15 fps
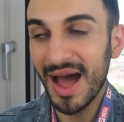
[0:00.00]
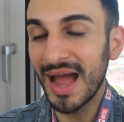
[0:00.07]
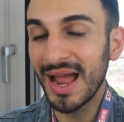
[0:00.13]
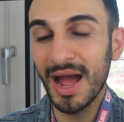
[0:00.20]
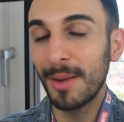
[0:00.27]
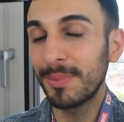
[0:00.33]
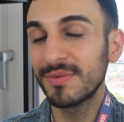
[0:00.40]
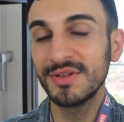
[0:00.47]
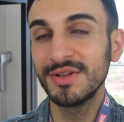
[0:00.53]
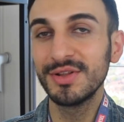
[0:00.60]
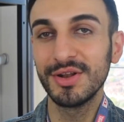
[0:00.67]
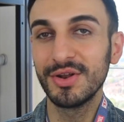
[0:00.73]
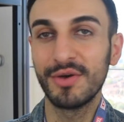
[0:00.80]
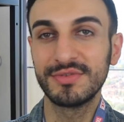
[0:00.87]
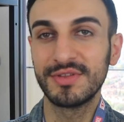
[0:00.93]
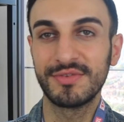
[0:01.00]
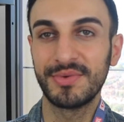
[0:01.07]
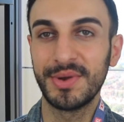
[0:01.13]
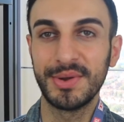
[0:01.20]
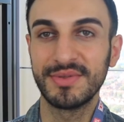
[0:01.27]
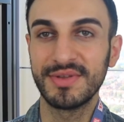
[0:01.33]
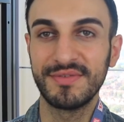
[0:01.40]
I absolutely love this
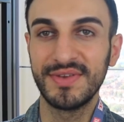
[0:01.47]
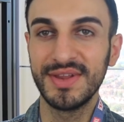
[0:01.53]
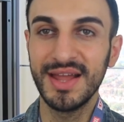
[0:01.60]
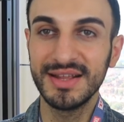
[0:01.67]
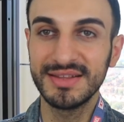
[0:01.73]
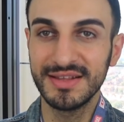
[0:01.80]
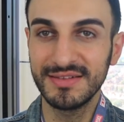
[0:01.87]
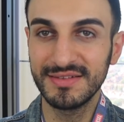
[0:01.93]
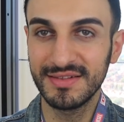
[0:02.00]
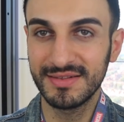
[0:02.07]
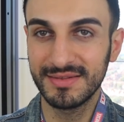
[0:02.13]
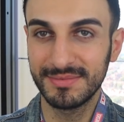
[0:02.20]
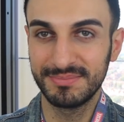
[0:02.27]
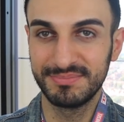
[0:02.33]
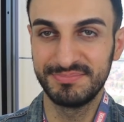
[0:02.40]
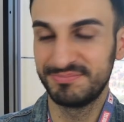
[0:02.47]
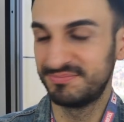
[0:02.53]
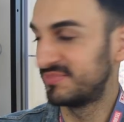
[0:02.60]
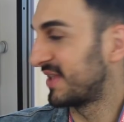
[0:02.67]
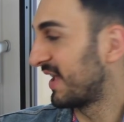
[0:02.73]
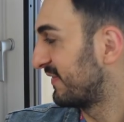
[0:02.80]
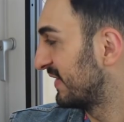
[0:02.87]
fragrance. I feel like this is
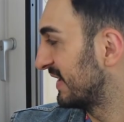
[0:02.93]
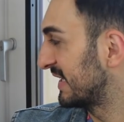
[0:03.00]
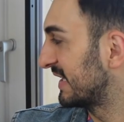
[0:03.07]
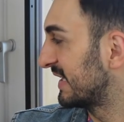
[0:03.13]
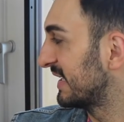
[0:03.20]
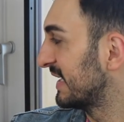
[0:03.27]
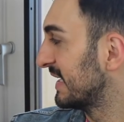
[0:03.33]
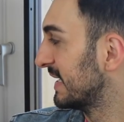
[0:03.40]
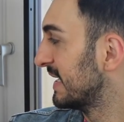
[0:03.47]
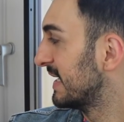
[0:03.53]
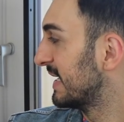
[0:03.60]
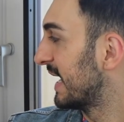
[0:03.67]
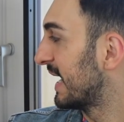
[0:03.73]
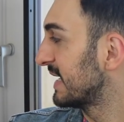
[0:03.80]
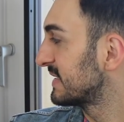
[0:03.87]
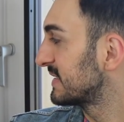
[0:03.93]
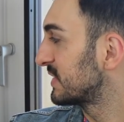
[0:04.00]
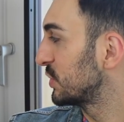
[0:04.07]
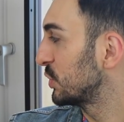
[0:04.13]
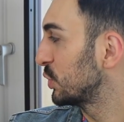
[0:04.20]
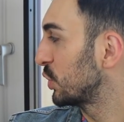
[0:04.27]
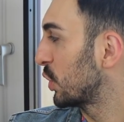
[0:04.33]
definitely
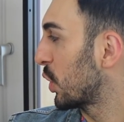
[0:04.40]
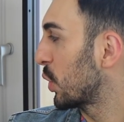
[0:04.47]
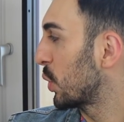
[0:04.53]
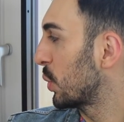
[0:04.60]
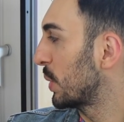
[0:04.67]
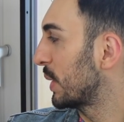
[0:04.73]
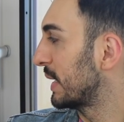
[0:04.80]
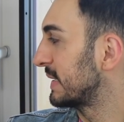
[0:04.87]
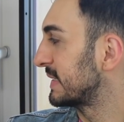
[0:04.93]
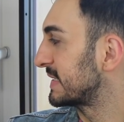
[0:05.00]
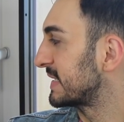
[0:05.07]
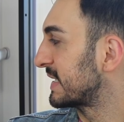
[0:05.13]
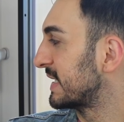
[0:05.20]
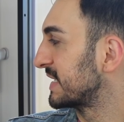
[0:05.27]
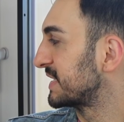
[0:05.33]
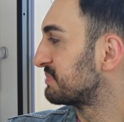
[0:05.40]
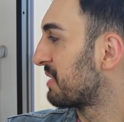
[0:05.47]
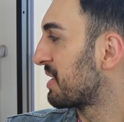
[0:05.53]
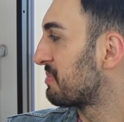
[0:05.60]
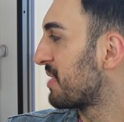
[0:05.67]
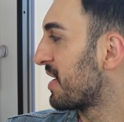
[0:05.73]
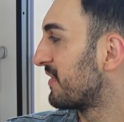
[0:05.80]
has to go inside
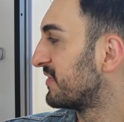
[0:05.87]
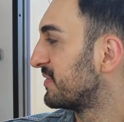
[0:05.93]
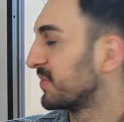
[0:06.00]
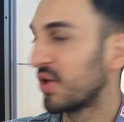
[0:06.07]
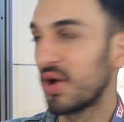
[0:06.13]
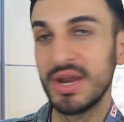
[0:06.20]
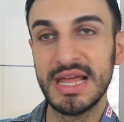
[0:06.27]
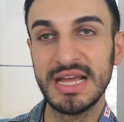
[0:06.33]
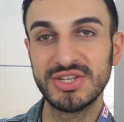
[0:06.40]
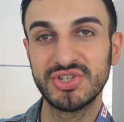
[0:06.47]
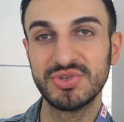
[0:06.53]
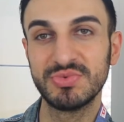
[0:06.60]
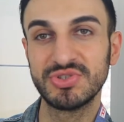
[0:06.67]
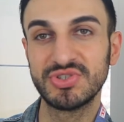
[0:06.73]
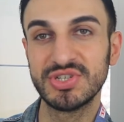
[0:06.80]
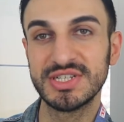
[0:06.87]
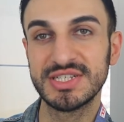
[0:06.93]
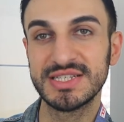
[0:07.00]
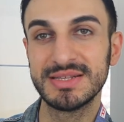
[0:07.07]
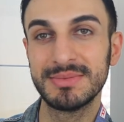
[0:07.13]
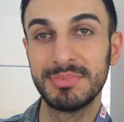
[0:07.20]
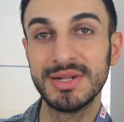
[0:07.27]
my perfume collection, which
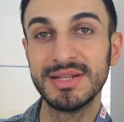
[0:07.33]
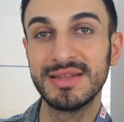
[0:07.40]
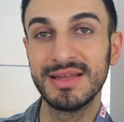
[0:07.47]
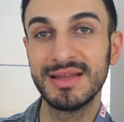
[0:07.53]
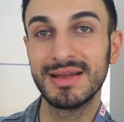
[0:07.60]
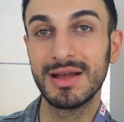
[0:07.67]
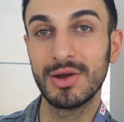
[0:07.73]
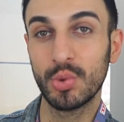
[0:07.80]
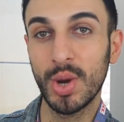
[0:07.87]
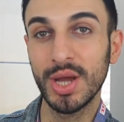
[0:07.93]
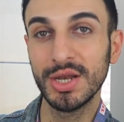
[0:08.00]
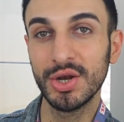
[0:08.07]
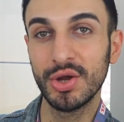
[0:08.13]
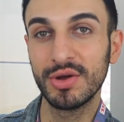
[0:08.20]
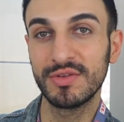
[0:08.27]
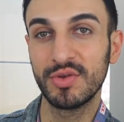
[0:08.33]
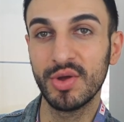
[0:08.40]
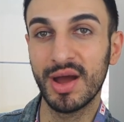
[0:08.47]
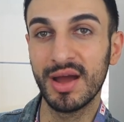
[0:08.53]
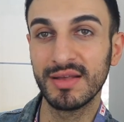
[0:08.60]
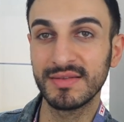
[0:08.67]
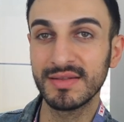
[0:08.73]
is building quite a lot, you
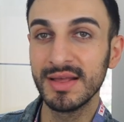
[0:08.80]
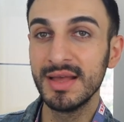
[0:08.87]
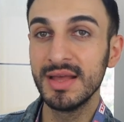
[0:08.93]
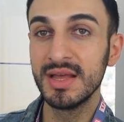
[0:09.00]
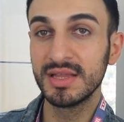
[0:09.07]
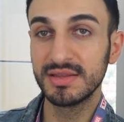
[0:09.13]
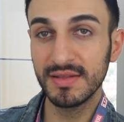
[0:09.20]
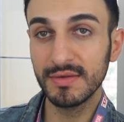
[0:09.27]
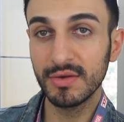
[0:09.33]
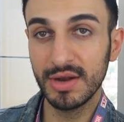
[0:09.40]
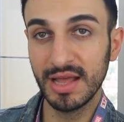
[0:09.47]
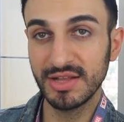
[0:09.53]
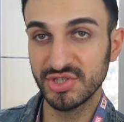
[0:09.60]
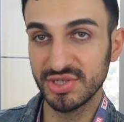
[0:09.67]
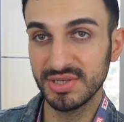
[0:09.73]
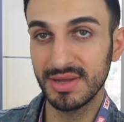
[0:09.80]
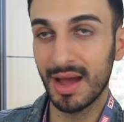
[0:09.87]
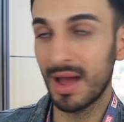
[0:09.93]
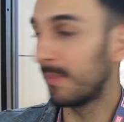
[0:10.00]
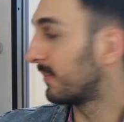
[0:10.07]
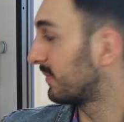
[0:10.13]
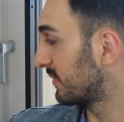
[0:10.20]
guys. This collection
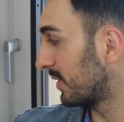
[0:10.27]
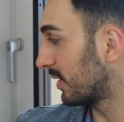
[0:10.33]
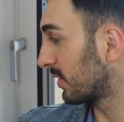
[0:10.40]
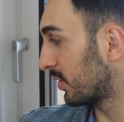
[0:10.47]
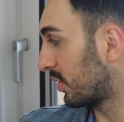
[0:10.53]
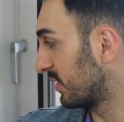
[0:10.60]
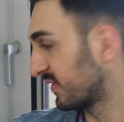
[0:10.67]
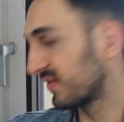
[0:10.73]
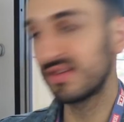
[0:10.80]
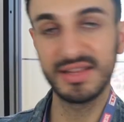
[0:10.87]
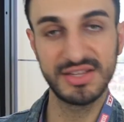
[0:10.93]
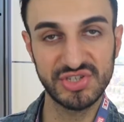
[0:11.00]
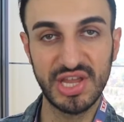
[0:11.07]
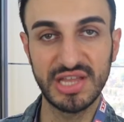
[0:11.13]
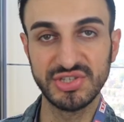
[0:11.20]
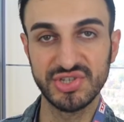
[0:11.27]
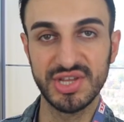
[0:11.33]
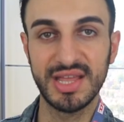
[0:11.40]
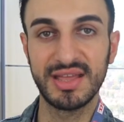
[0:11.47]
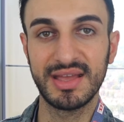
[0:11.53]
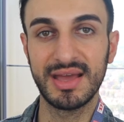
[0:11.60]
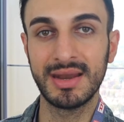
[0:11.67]
I'm constantly
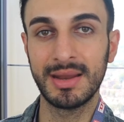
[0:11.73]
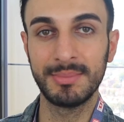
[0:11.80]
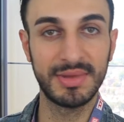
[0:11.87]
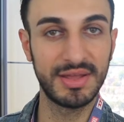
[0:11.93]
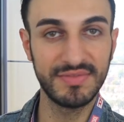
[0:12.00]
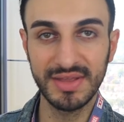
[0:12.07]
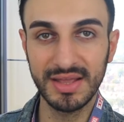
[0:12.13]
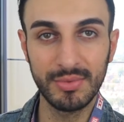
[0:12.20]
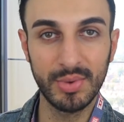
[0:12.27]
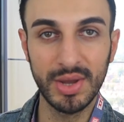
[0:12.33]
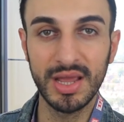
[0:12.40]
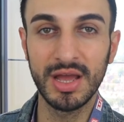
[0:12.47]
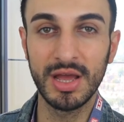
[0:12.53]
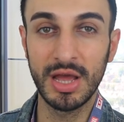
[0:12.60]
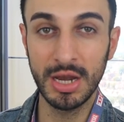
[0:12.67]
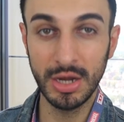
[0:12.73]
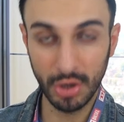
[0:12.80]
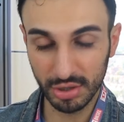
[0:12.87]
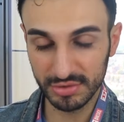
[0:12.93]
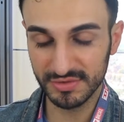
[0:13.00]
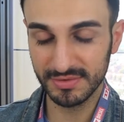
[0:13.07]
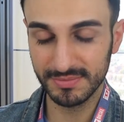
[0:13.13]
changing, and I'm giving away a
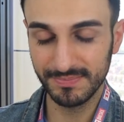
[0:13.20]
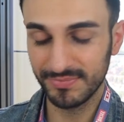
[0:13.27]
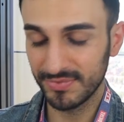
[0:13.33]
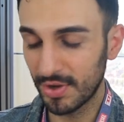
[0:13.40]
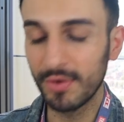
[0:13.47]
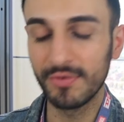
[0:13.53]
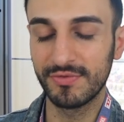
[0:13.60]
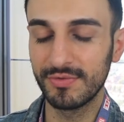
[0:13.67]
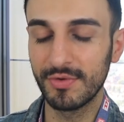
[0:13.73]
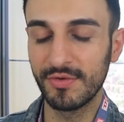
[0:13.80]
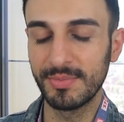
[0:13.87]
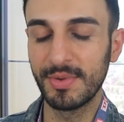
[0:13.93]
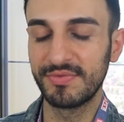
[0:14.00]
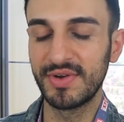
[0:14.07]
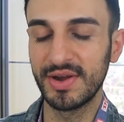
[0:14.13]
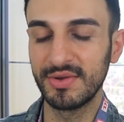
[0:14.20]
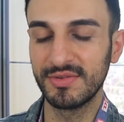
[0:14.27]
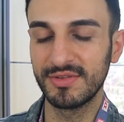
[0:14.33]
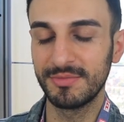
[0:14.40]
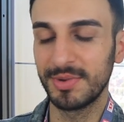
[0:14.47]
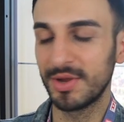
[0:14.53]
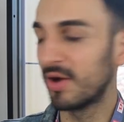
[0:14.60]
lot of, of my
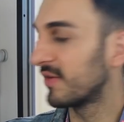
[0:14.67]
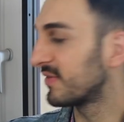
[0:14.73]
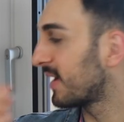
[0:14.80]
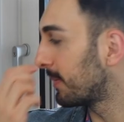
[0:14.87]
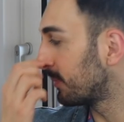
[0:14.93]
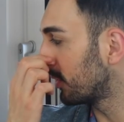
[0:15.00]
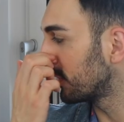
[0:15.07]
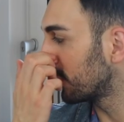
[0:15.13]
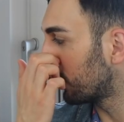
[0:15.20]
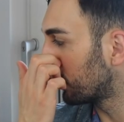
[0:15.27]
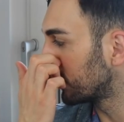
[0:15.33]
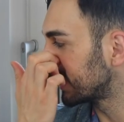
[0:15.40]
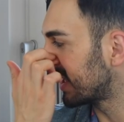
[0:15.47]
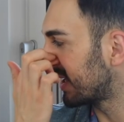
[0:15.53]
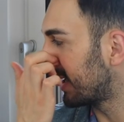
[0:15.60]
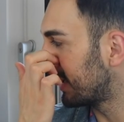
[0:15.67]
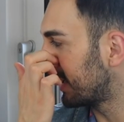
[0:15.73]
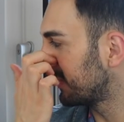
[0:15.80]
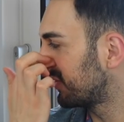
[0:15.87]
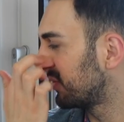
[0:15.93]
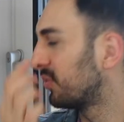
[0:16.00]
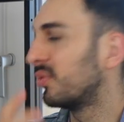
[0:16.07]
fragrances, because I'm not a hoarder. I
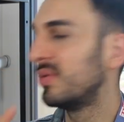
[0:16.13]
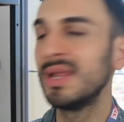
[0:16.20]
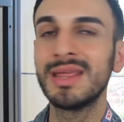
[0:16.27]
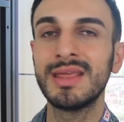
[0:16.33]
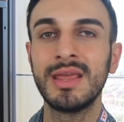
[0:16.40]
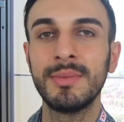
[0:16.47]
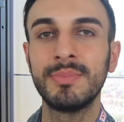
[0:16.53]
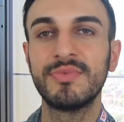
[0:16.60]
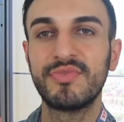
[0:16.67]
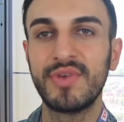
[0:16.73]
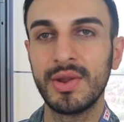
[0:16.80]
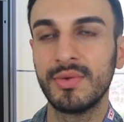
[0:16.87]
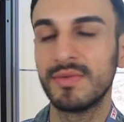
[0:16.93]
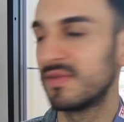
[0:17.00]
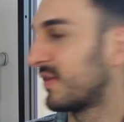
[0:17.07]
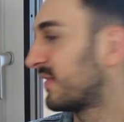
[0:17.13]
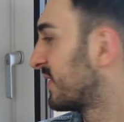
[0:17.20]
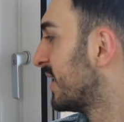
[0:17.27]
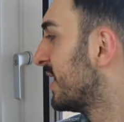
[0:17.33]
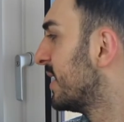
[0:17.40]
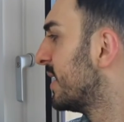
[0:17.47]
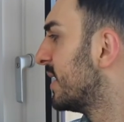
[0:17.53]
like to only keep
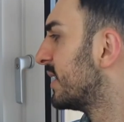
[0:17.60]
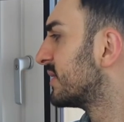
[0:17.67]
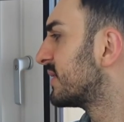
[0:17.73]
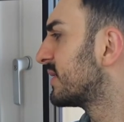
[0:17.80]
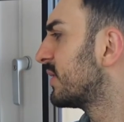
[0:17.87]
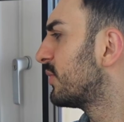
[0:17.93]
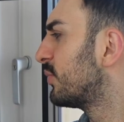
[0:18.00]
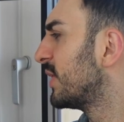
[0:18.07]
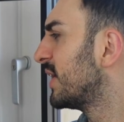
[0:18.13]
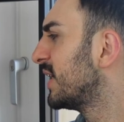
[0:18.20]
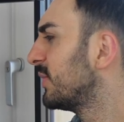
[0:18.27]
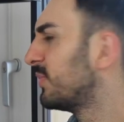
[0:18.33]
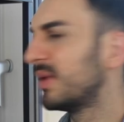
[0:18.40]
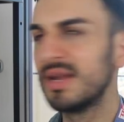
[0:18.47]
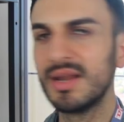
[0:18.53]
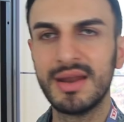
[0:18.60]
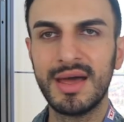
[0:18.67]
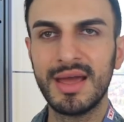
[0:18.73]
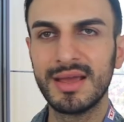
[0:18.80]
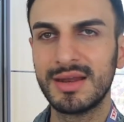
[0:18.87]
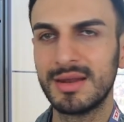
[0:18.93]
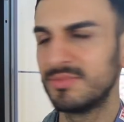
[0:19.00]
fragrances that I really, really
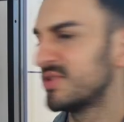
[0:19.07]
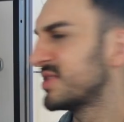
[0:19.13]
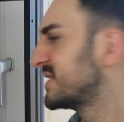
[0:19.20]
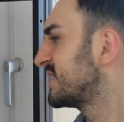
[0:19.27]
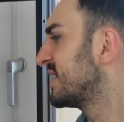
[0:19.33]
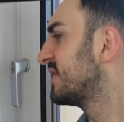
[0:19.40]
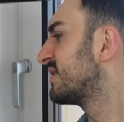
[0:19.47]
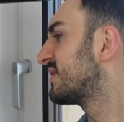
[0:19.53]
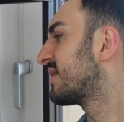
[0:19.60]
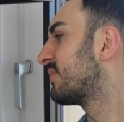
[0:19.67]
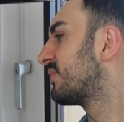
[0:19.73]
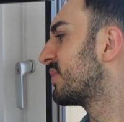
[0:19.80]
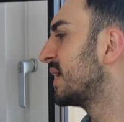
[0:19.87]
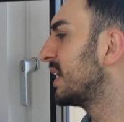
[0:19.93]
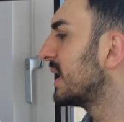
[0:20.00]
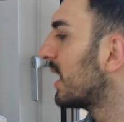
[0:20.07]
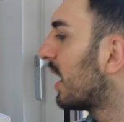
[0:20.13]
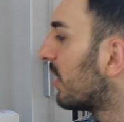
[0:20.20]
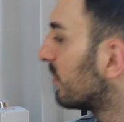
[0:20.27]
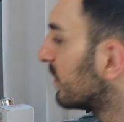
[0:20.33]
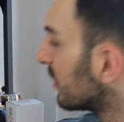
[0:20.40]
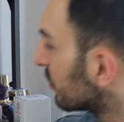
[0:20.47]
like, and I'm just seeing that I'm really
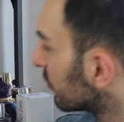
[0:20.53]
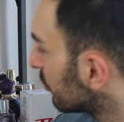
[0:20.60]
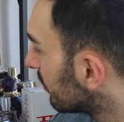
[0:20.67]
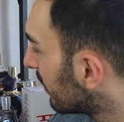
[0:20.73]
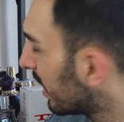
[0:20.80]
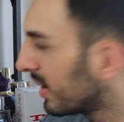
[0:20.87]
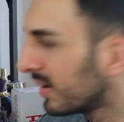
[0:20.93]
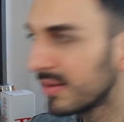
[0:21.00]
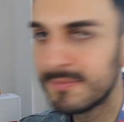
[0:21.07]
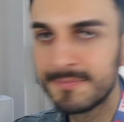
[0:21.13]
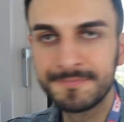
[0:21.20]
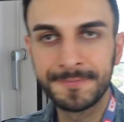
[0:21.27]
halfway through my